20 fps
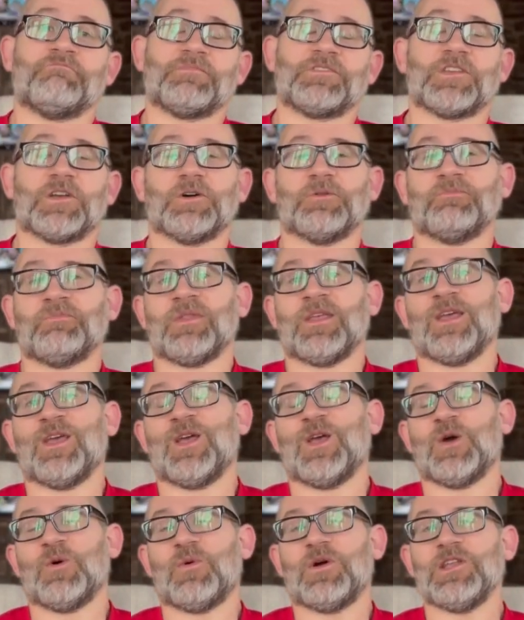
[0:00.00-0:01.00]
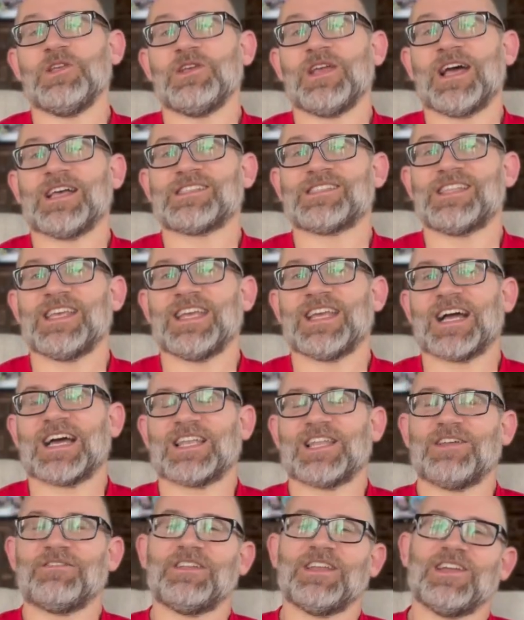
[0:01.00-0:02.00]
So what do you guys think?
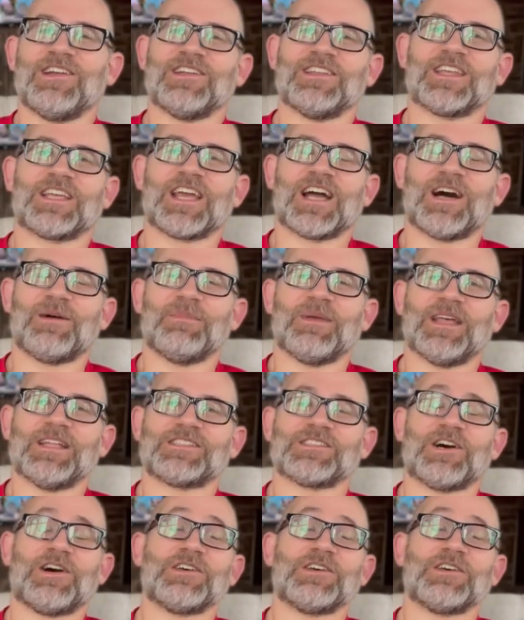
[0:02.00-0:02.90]
I'd love to hear it in the comments.